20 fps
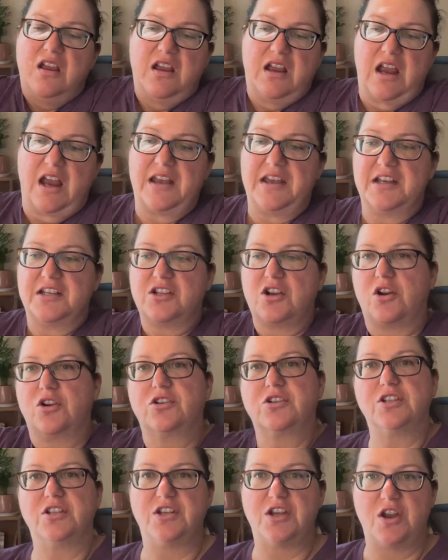And it's
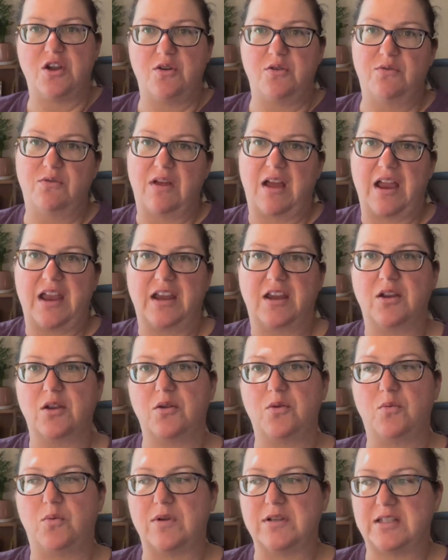hard to know,
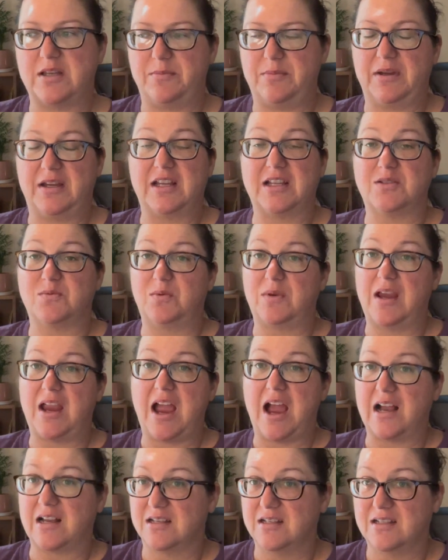was it because we
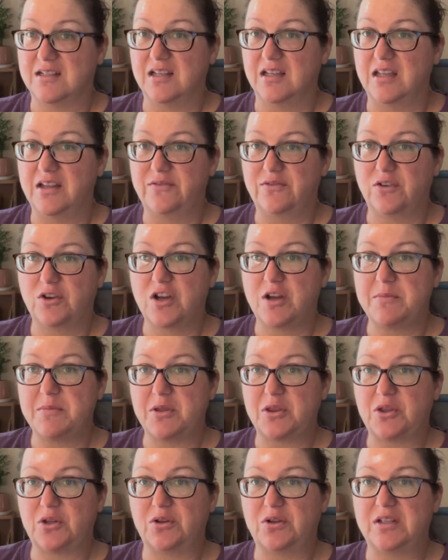had to deliver him
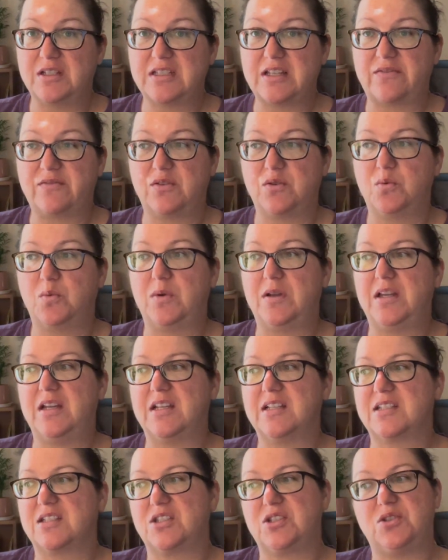at 37
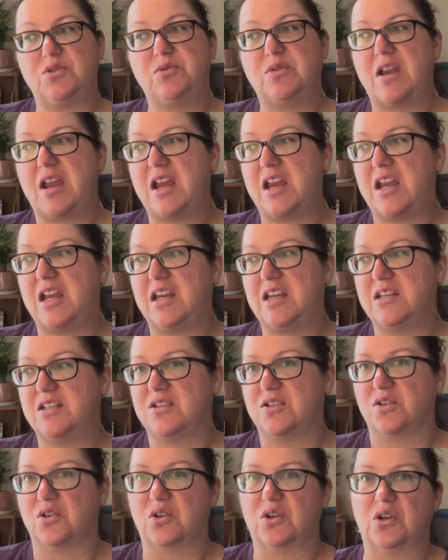weeks, 2
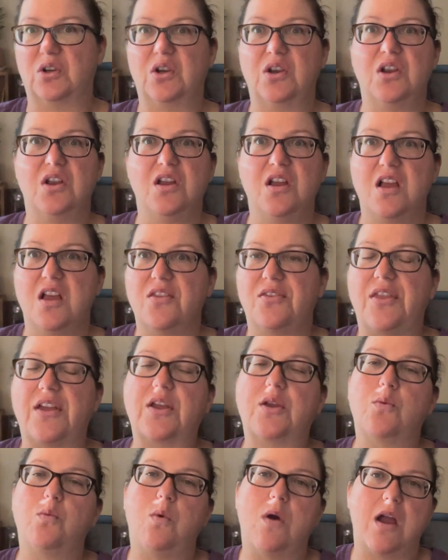days, or
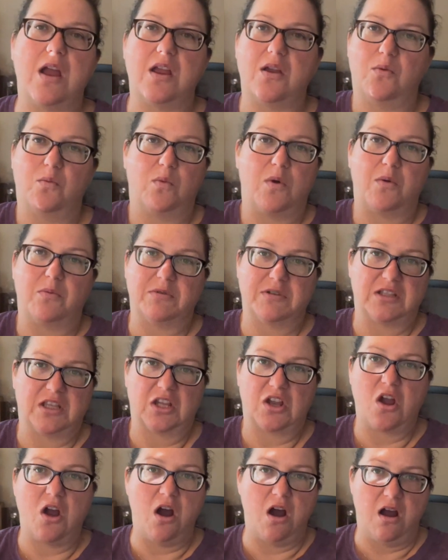what was the
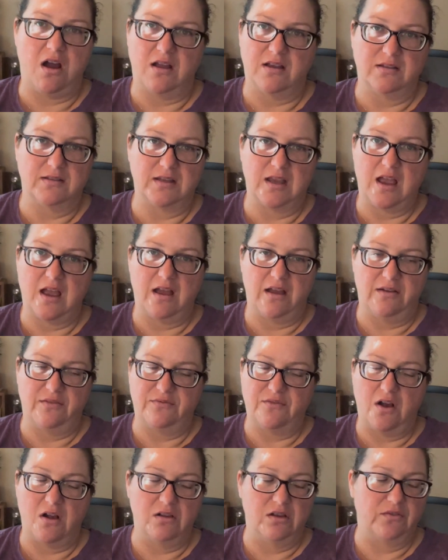cause of
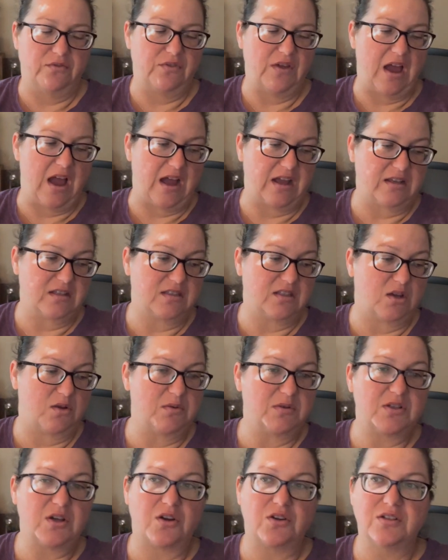all of that? So
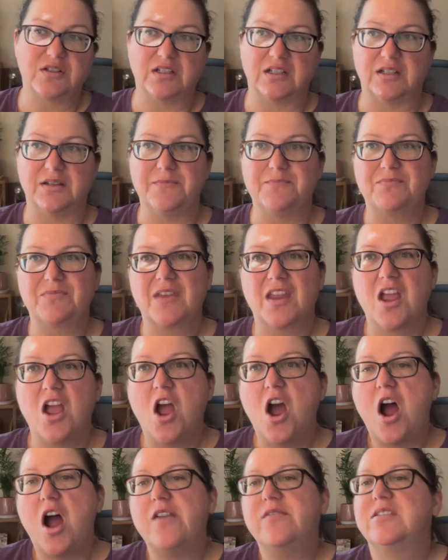it's hard to,
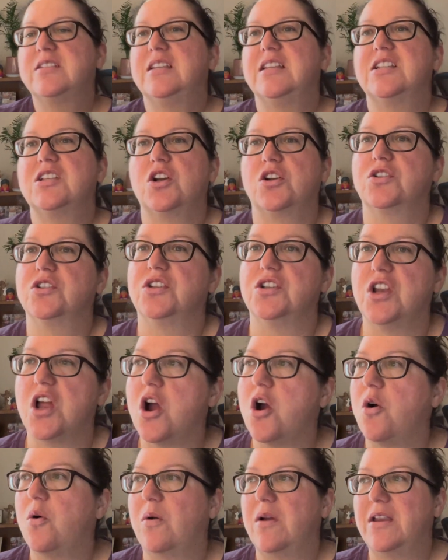obviously it's hard to
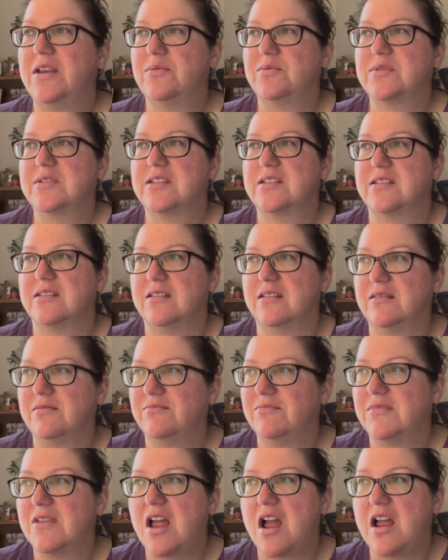know. It's
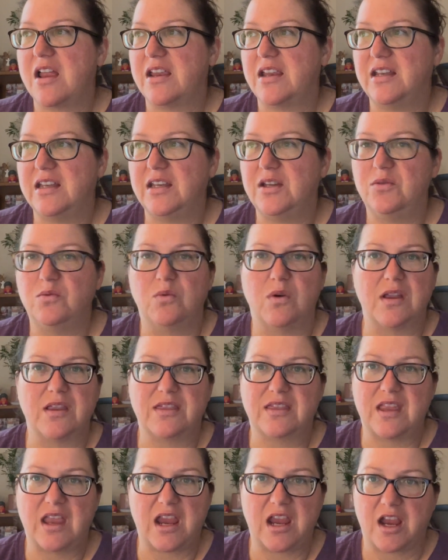not any one
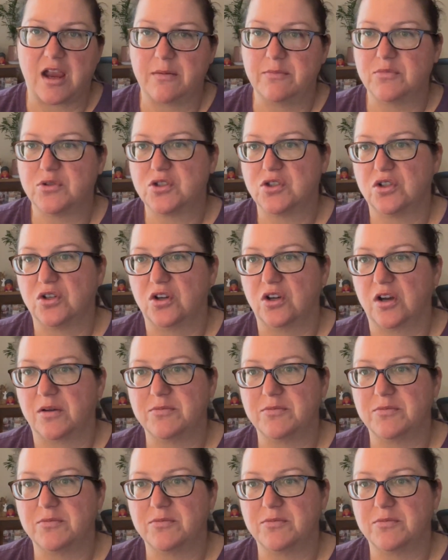thing, I'm sure.